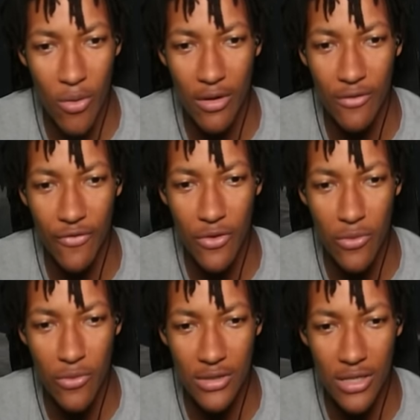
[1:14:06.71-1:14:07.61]

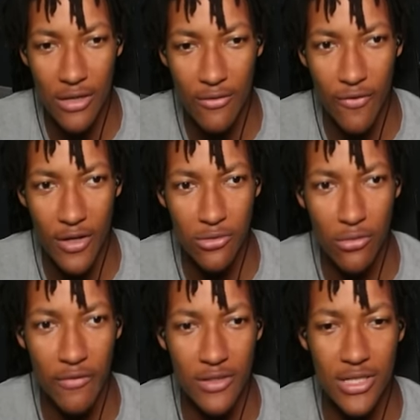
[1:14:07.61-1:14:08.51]
confused and confuzzled
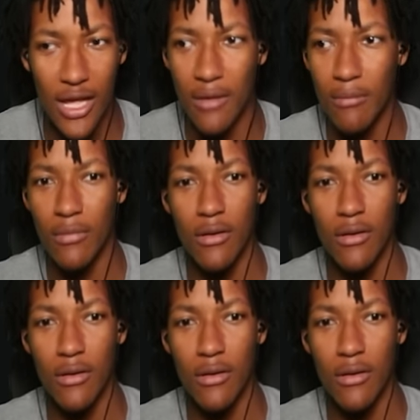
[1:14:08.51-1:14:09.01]
of this game.